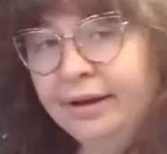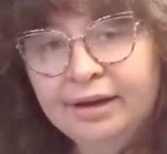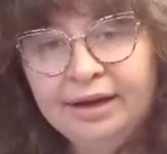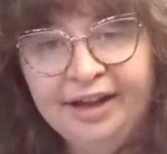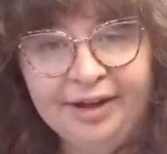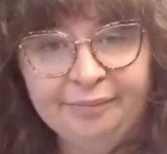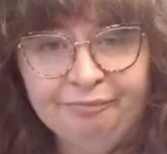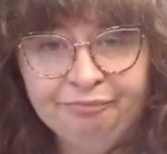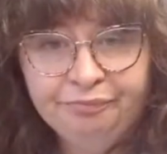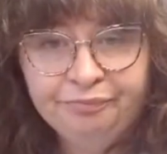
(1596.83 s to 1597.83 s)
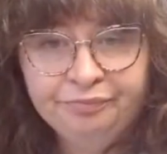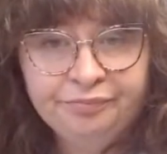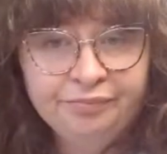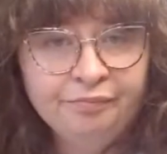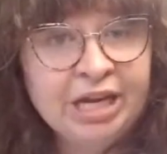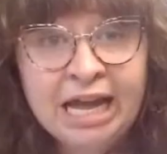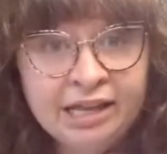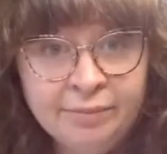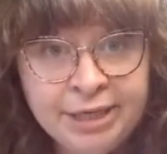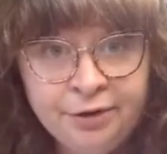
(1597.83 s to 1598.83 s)
But yeah,
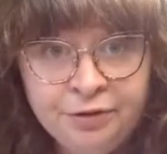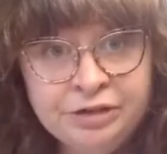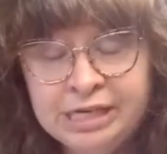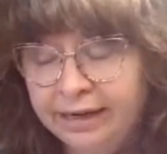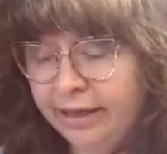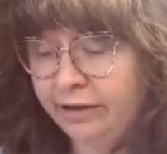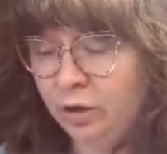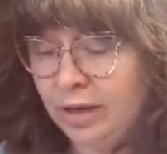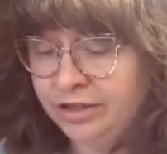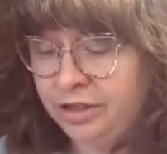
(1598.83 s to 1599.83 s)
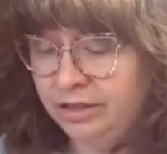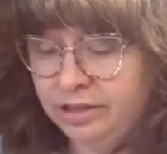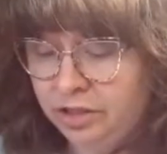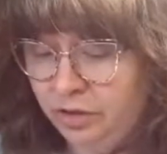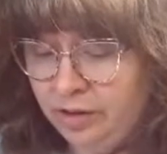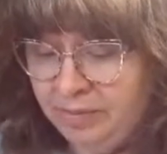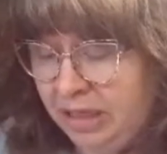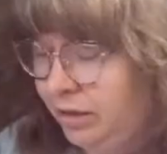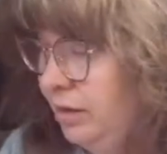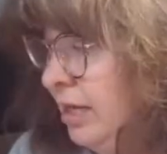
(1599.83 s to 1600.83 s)
let me know if there's any other questions too. I
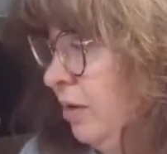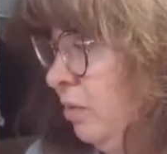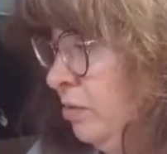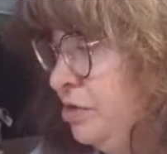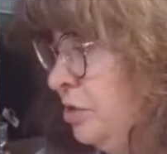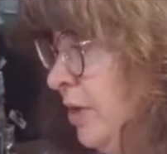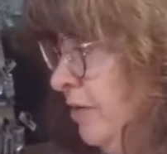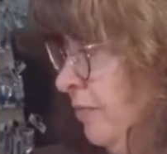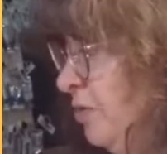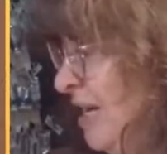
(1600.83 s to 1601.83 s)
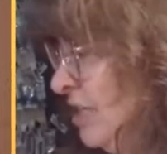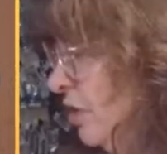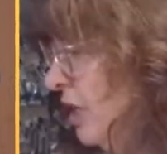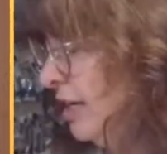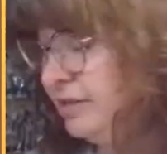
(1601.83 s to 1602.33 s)
mean, like we're just waiting for paint to dry.